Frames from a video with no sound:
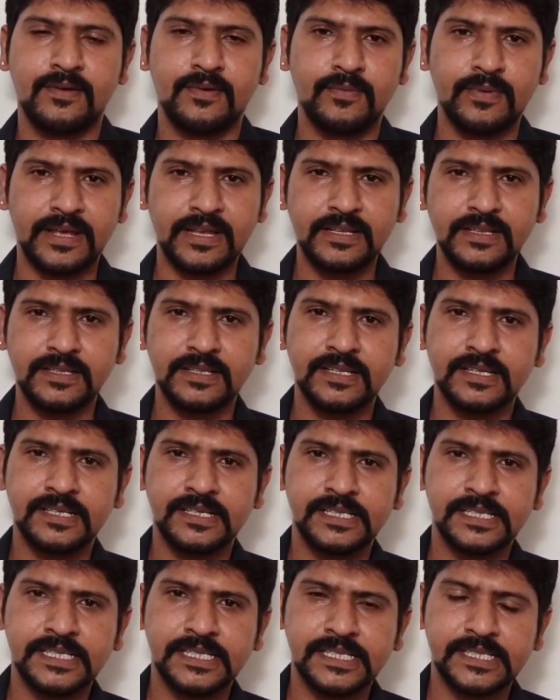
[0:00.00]
Well,
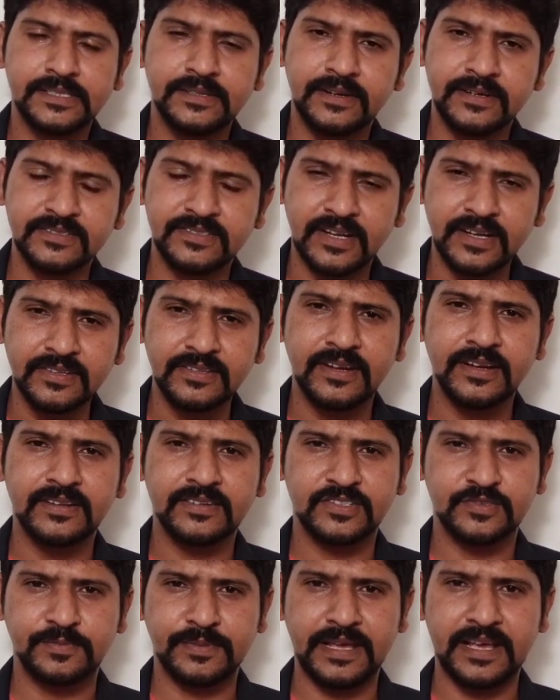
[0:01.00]
there is
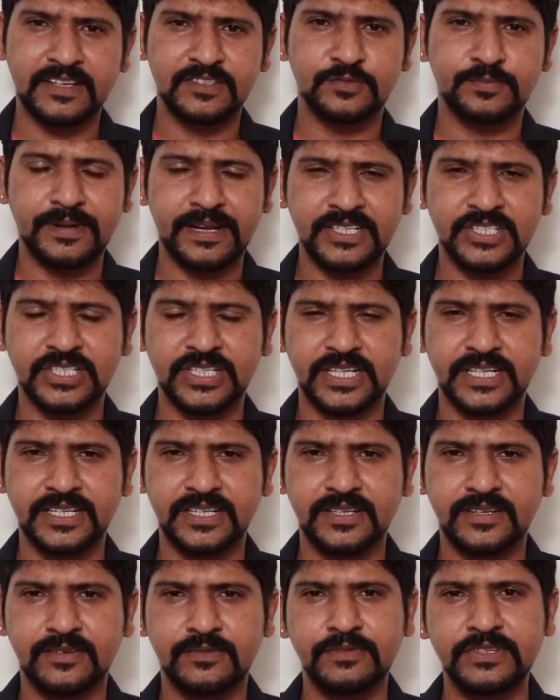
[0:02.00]
another
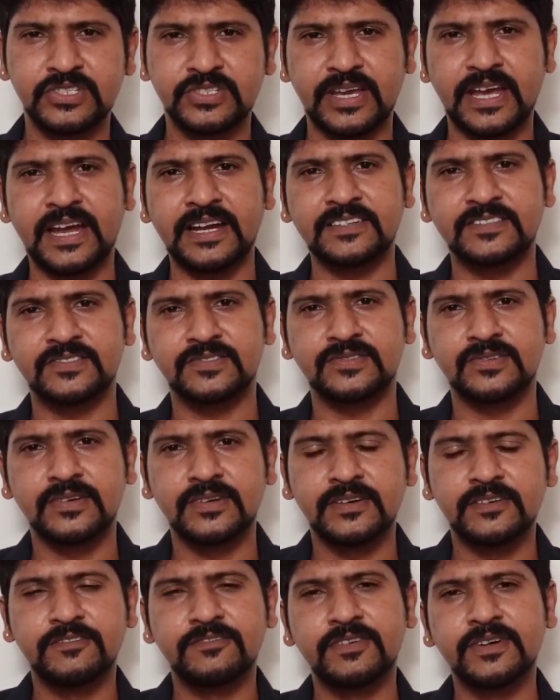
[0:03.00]
expression which
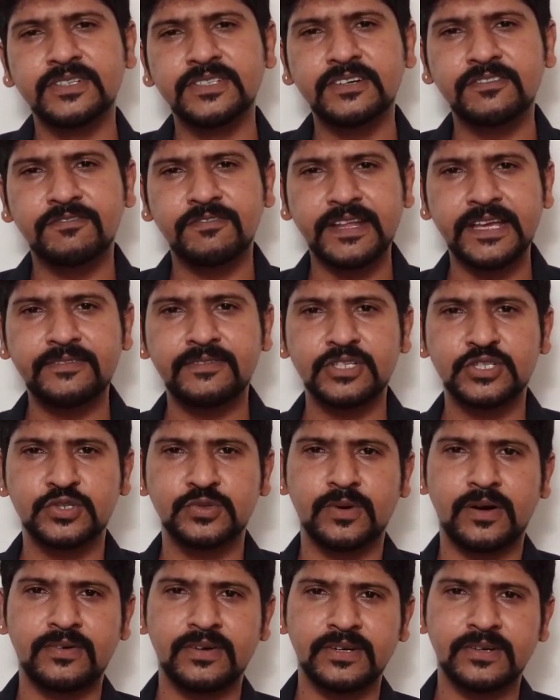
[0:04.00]
adds further flavor
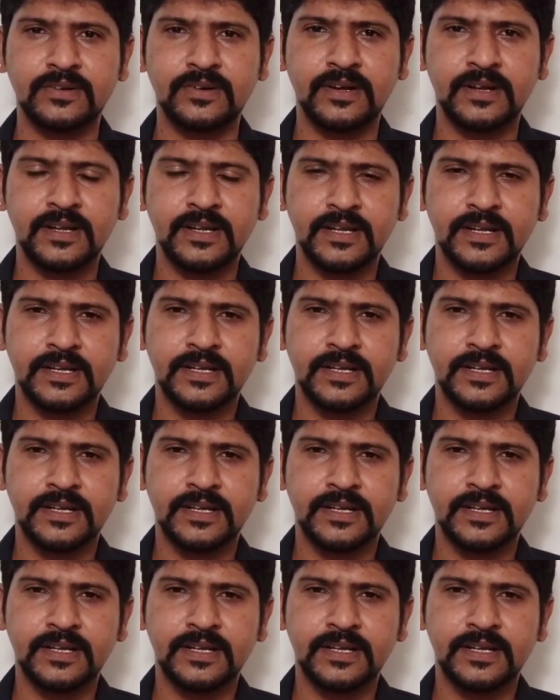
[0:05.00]
to our